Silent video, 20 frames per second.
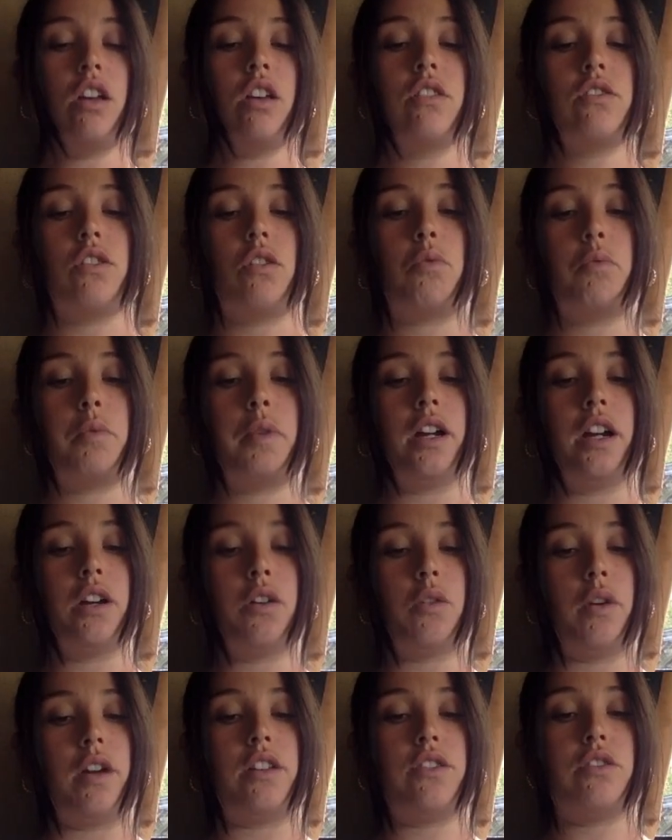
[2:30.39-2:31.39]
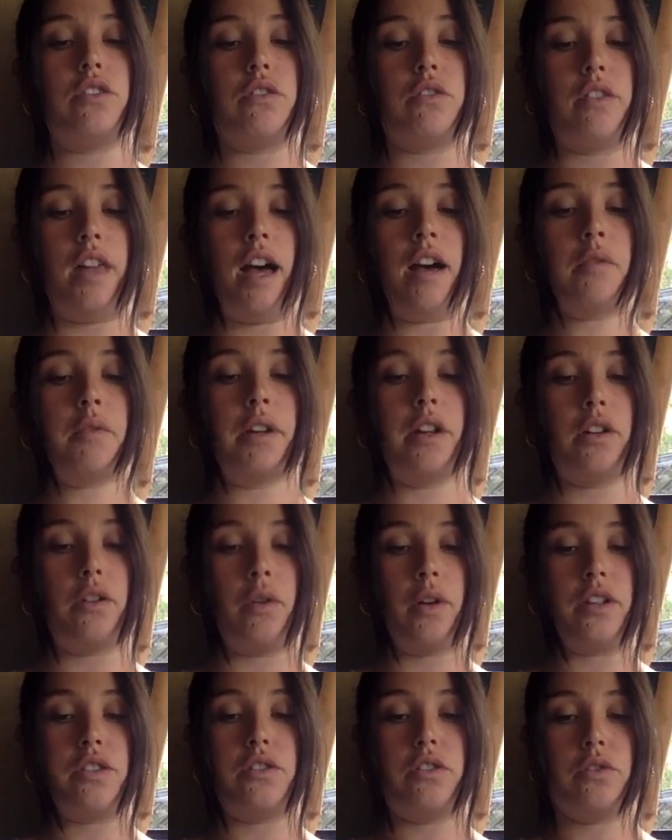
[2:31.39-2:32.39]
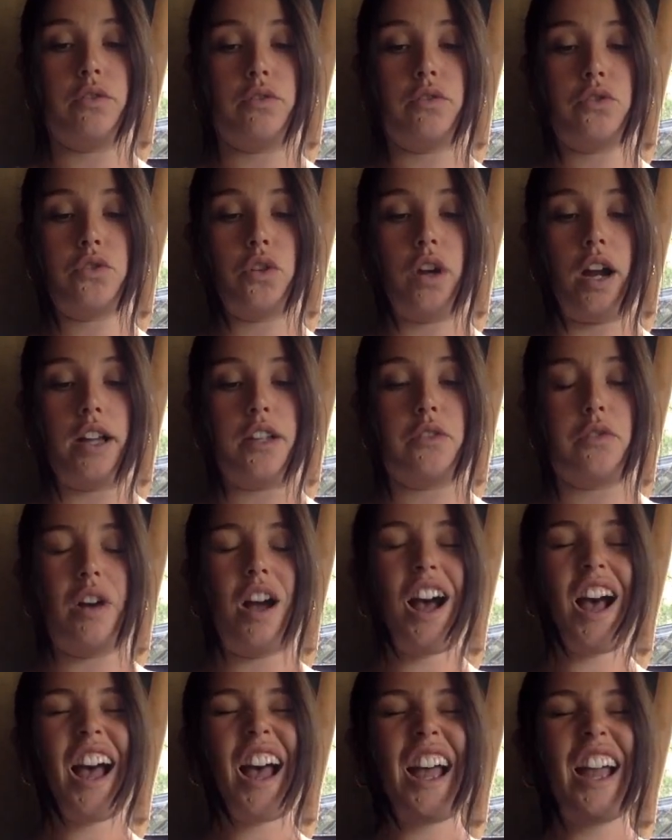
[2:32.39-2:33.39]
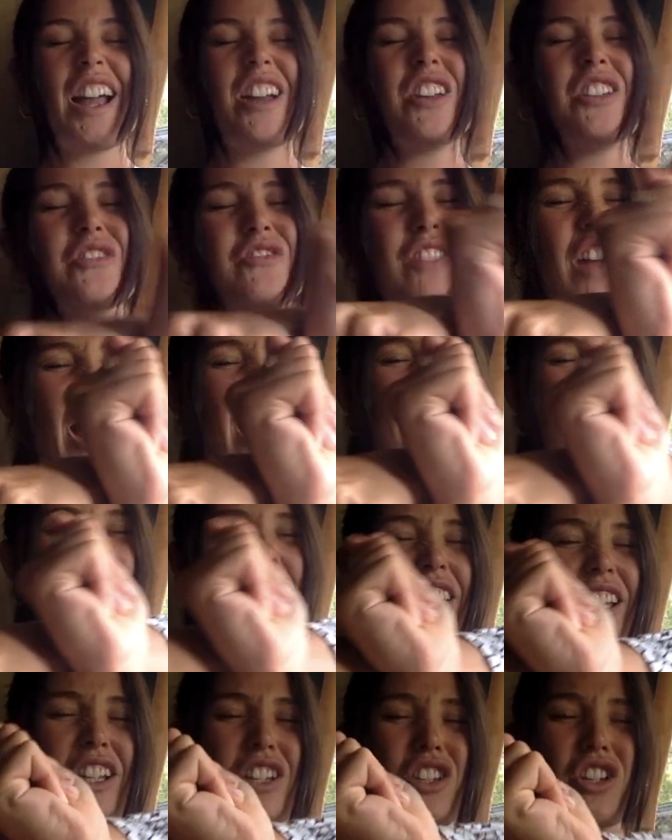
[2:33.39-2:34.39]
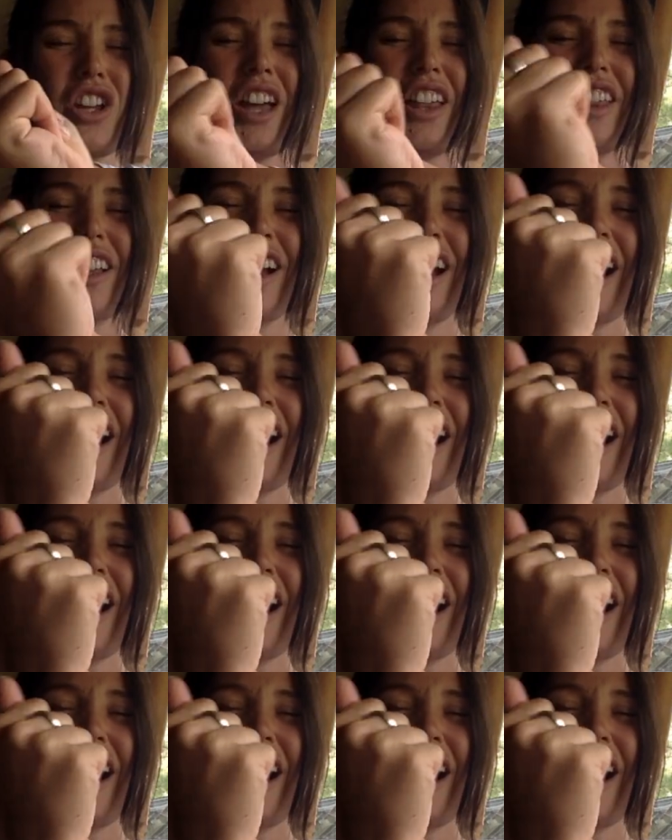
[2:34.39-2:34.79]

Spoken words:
So we are going to do that. We are going to try to unravel each other